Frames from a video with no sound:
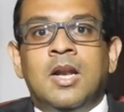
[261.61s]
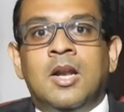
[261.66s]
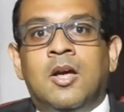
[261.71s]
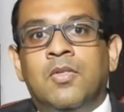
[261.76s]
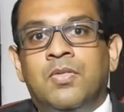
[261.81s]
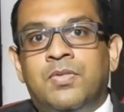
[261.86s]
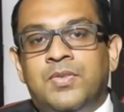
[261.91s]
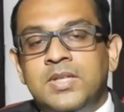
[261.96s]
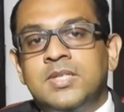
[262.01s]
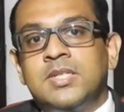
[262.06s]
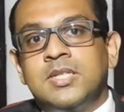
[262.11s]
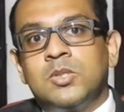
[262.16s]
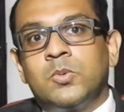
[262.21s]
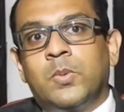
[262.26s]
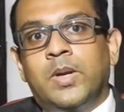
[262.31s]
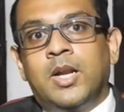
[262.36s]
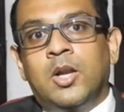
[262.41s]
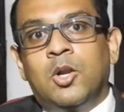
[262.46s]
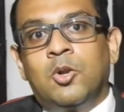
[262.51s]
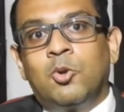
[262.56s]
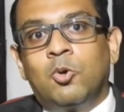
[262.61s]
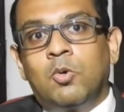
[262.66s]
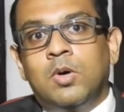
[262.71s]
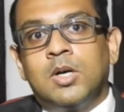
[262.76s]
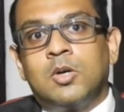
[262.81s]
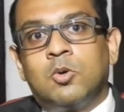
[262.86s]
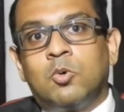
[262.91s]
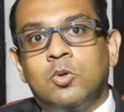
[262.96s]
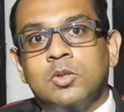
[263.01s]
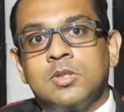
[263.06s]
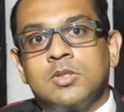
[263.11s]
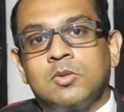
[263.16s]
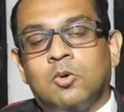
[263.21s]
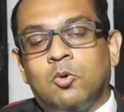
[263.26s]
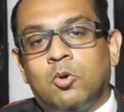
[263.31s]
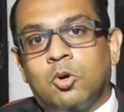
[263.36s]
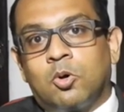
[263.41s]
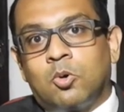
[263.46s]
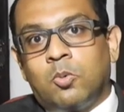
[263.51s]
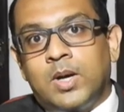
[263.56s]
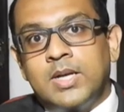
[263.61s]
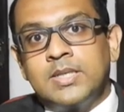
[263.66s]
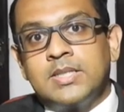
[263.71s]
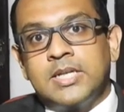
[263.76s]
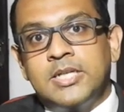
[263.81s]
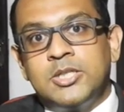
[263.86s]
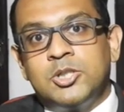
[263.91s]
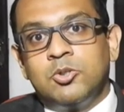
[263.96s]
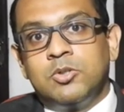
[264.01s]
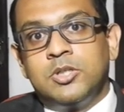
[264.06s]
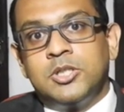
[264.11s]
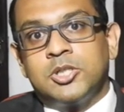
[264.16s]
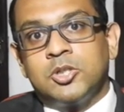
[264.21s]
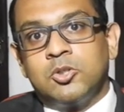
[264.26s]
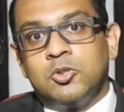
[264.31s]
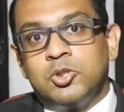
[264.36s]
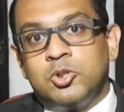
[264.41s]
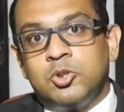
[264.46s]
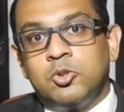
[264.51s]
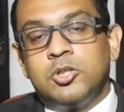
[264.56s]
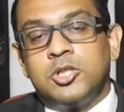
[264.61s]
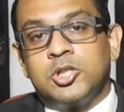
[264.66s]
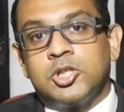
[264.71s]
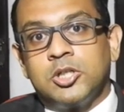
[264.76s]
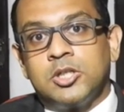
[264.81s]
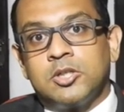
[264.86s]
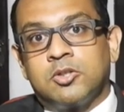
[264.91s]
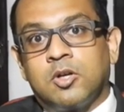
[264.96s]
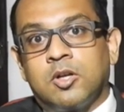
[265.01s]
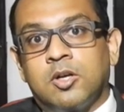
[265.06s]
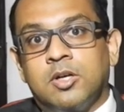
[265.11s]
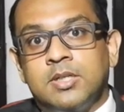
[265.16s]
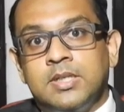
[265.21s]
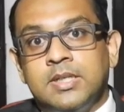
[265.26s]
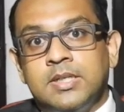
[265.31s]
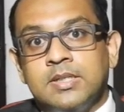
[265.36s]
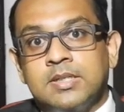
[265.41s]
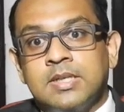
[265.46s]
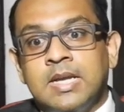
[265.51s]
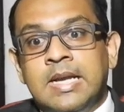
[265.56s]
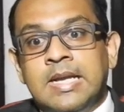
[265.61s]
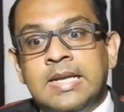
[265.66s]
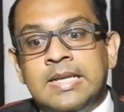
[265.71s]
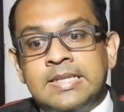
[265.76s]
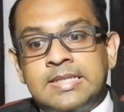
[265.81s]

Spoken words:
Now, this is when lower courts or quasi-judicial or judicial authorities